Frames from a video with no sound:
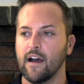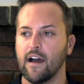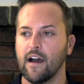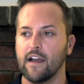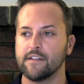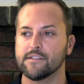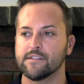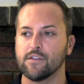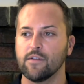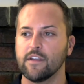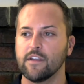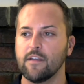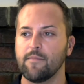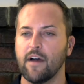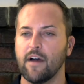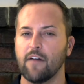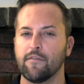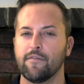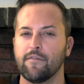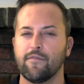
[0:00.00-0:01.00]
It's only
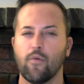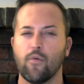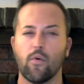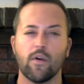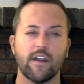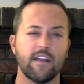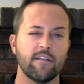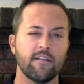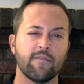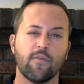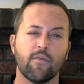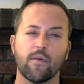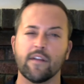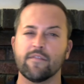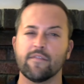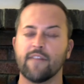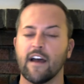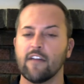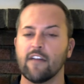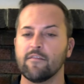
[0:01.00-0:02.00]
about
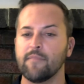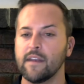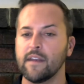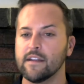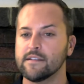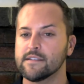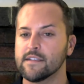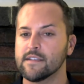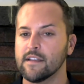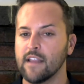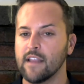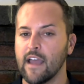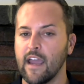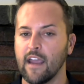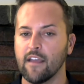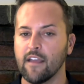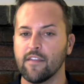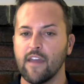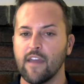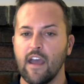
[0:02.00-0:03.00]
45 minutes in
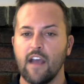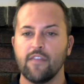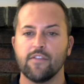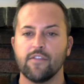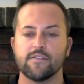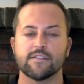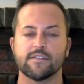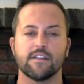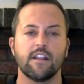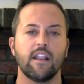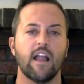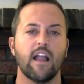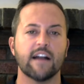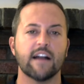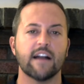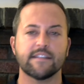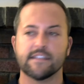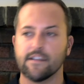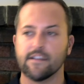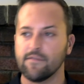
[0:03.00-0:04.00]
length. There's
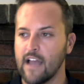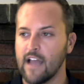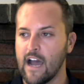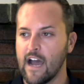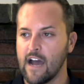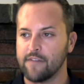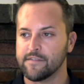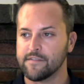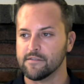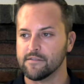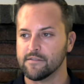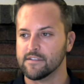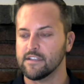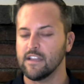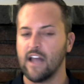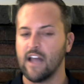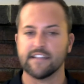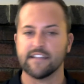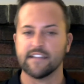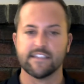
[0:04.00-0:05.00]
lots of laughs, there's
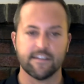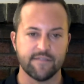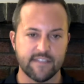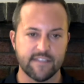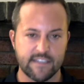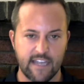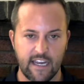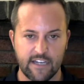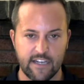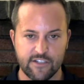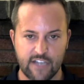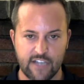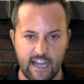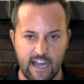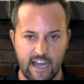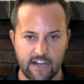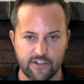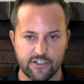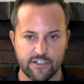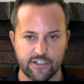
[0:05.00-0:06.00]
lots of stage
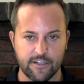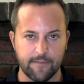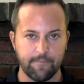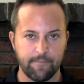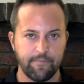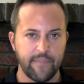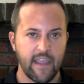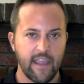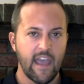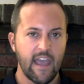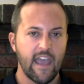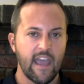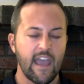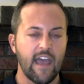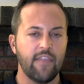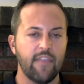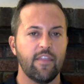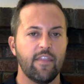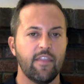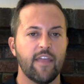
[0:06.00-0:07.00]
action.
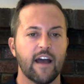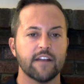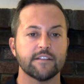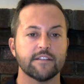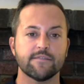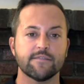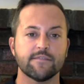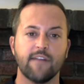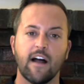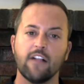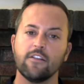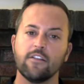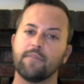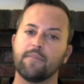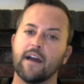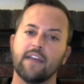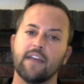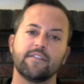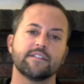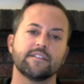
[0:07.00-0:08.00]
And then that is followed
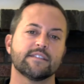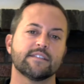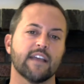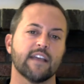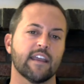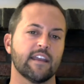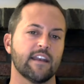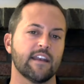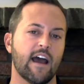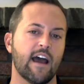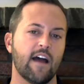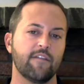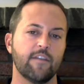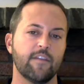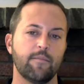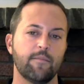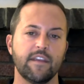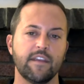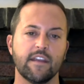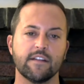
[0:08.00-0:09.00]
by the second half
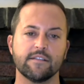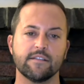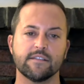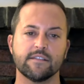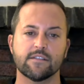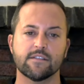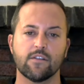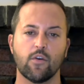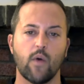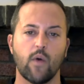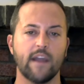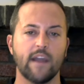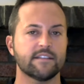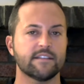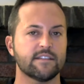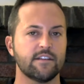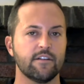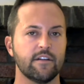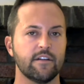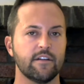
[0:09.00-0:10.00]
that begins quite
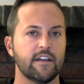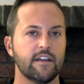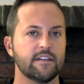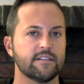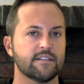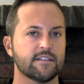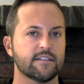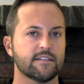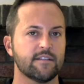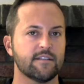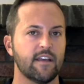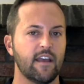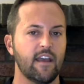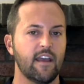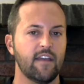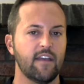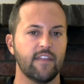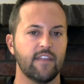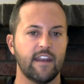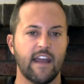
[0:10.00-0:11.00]
serious,
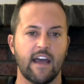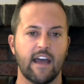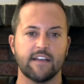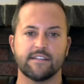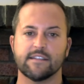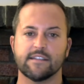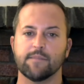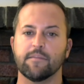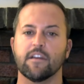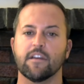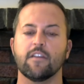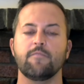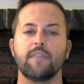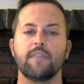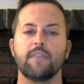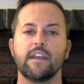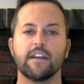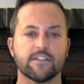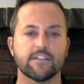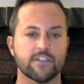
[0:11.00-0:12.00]
then has some
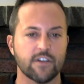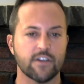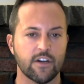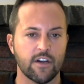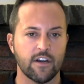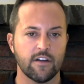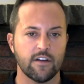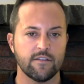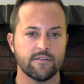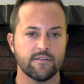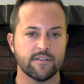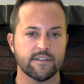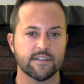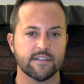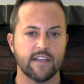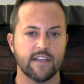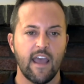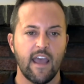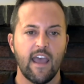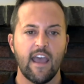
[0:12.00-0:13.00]
comedic
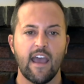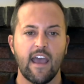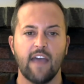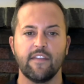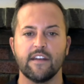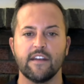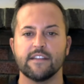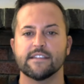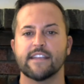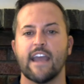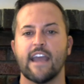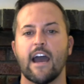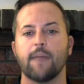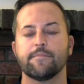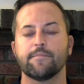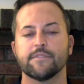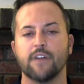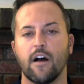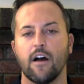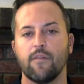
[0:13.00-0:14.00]
turns, and then it's
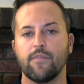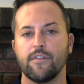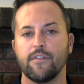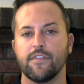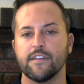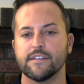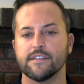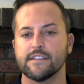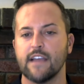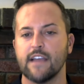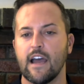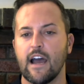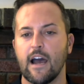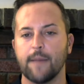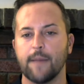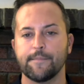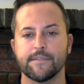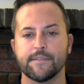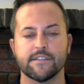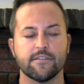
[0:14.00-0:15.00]
capped off with this
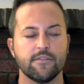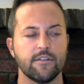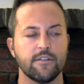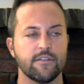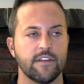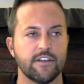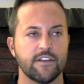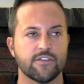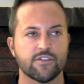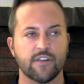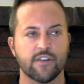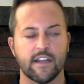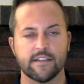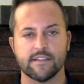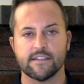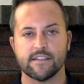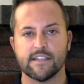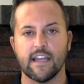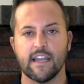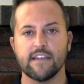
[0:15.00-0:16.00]
absolutely
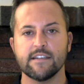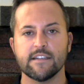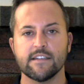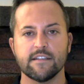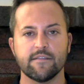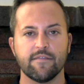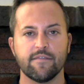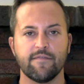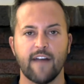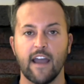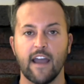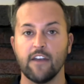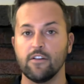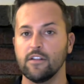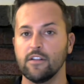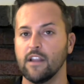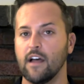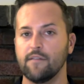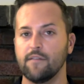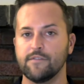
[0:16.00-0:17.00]
transcendent final
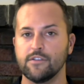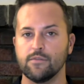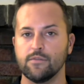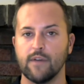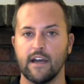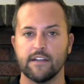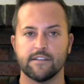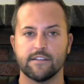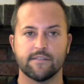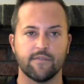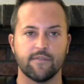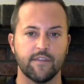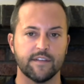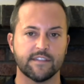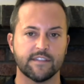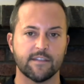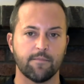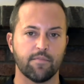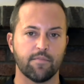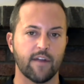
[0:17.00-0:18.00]
love duet for the
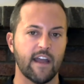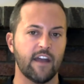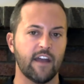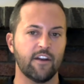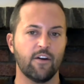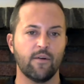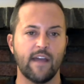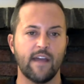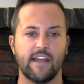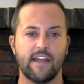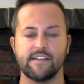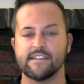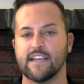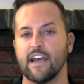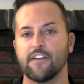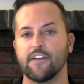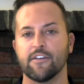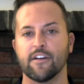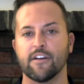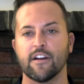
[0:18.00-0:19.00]
soprano and
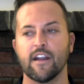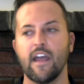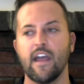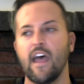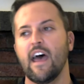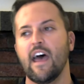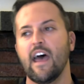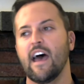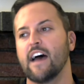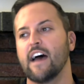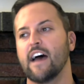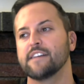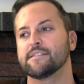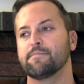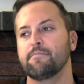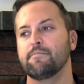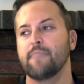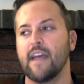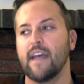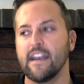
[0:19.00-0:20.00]
tenor, as
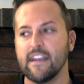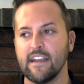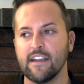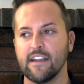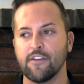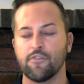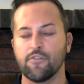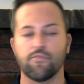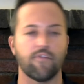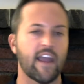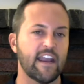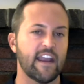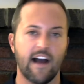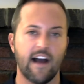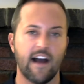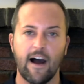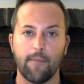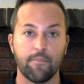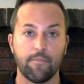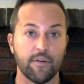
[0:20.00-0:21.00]
many great
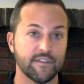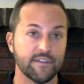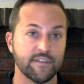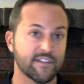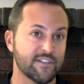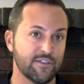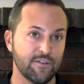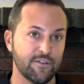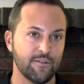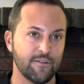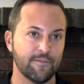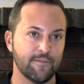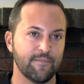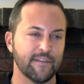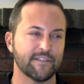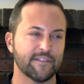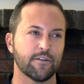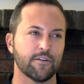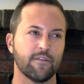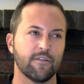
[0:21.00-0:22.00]
operas do.
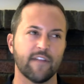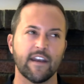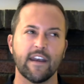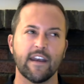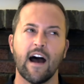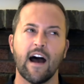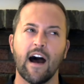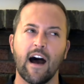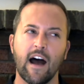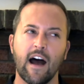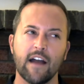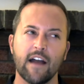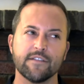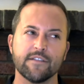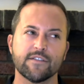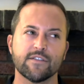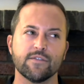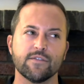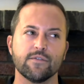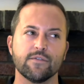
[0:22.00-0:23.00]
It's sort of a nod
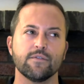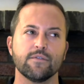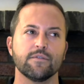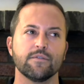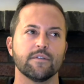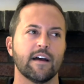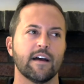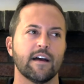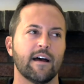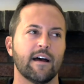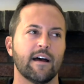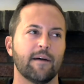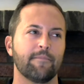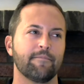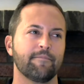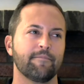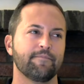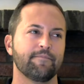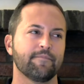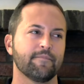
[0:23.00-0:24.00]
to
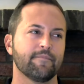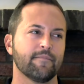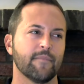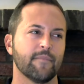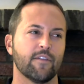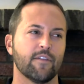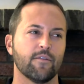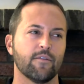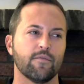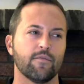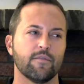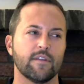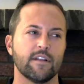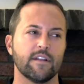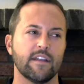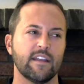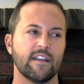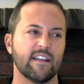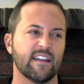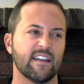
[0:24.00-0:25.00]
the
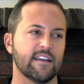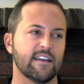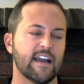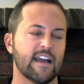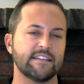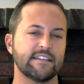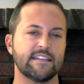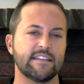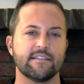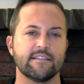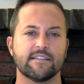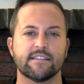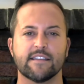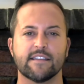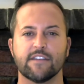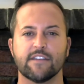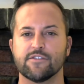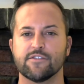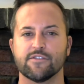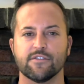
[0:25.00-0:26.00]
really like 19th
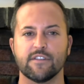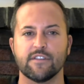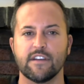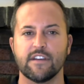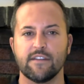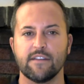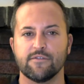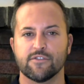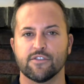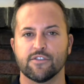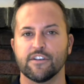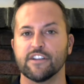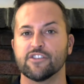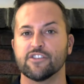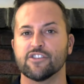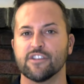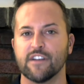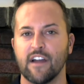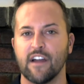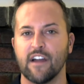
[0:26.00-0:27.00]
century
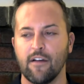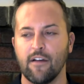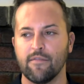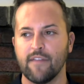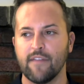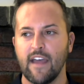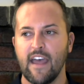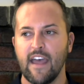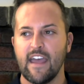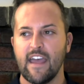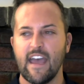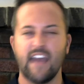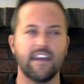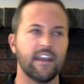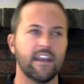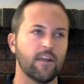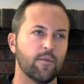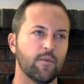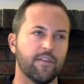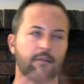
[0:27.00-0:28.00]
tradition of
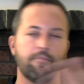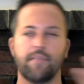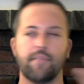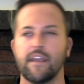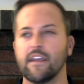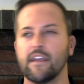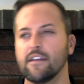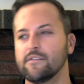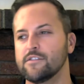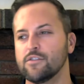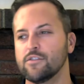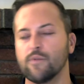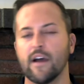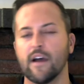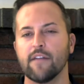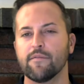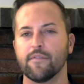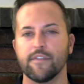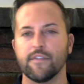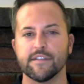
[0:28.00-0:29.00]
ending with a big
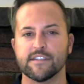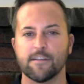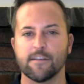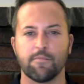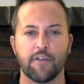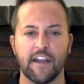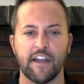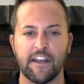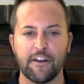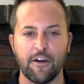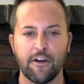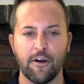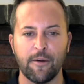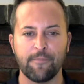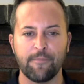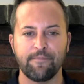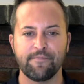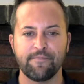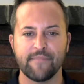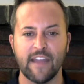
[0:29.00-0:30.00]
duet for the soprano
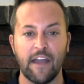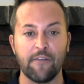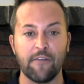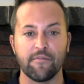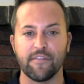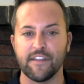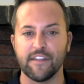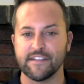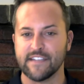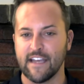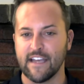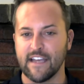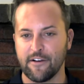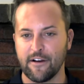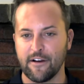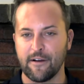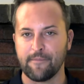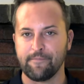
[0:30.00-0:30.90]
and for the tenor.